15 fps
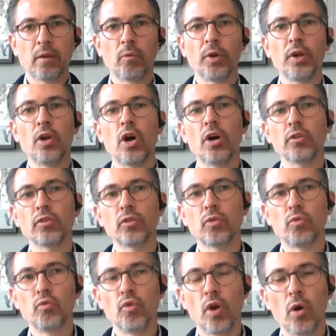We're not
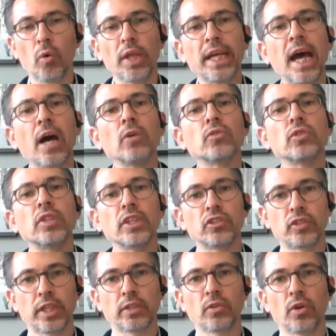rolling out
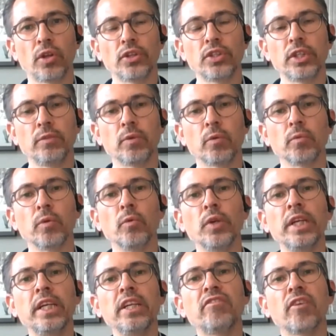this technology. What we're
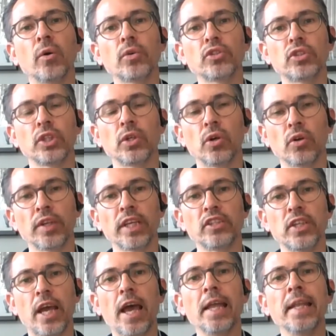really focusing on
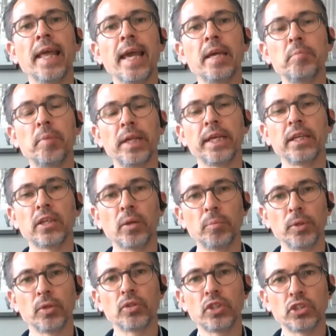is enabling
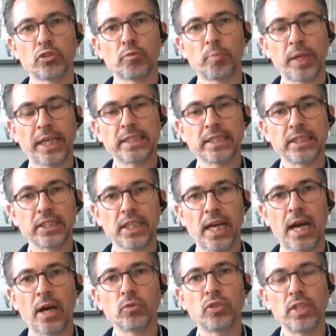communities of practice
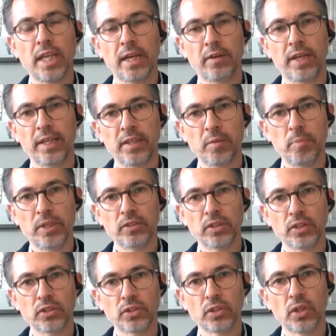out there in the
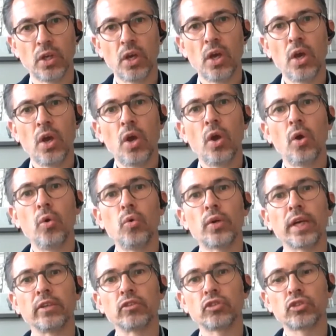business who
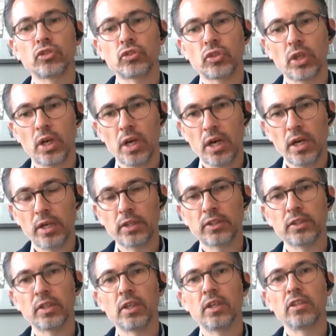can
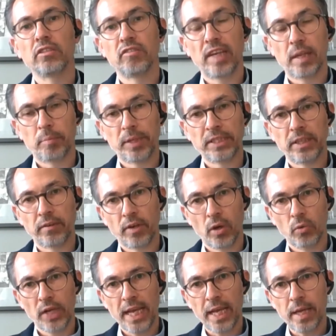start developing their
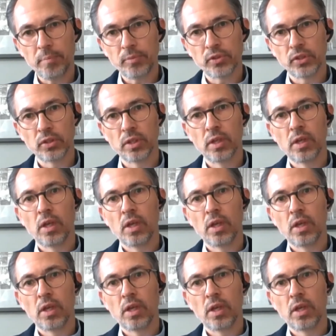own apps,